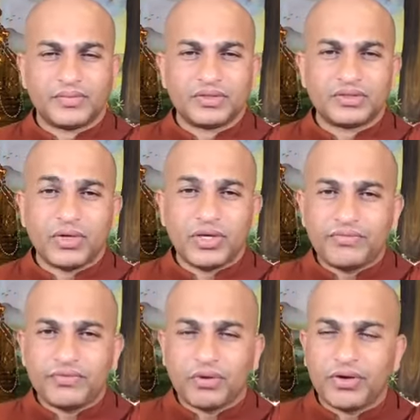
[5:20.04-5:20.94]
So
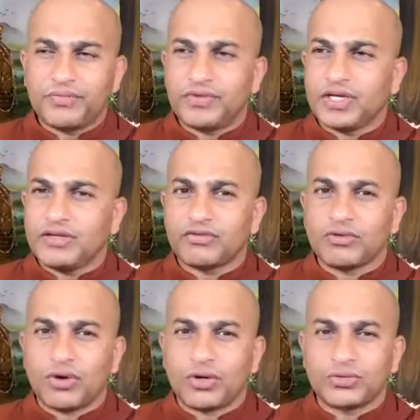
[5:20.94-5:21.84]
if it is
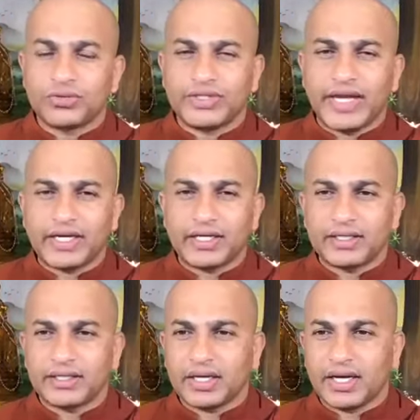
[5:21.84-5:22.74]
go to that
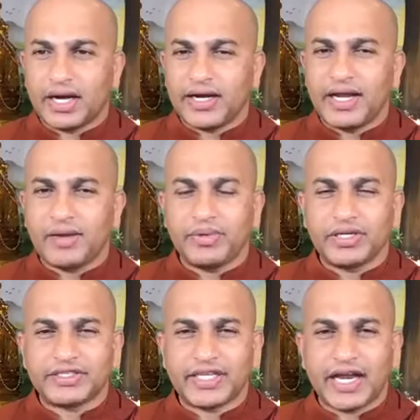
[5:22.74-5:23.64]

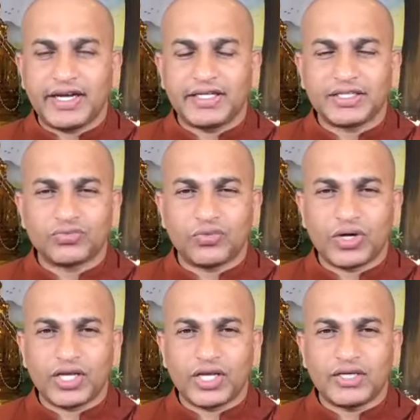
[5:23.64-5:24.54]
unhappiness, sadness,
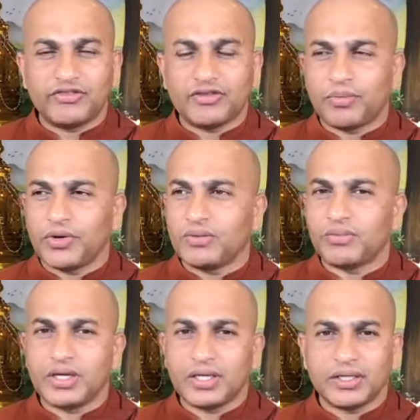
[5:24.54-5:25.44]
worry,
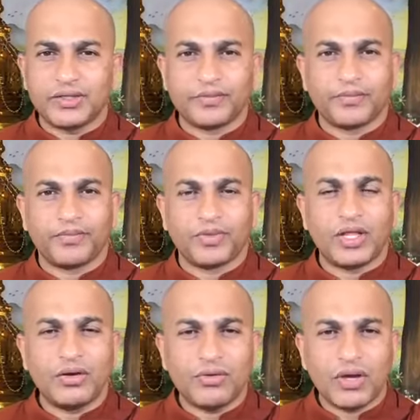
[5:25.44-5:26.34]
disappointment,
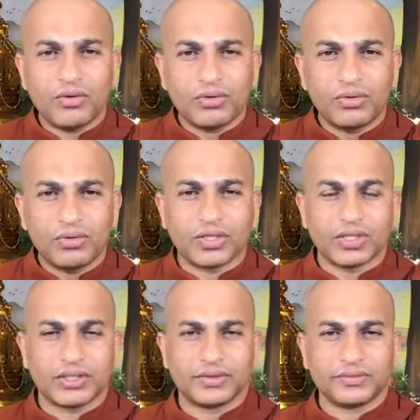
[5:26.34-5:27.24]
then you have to look.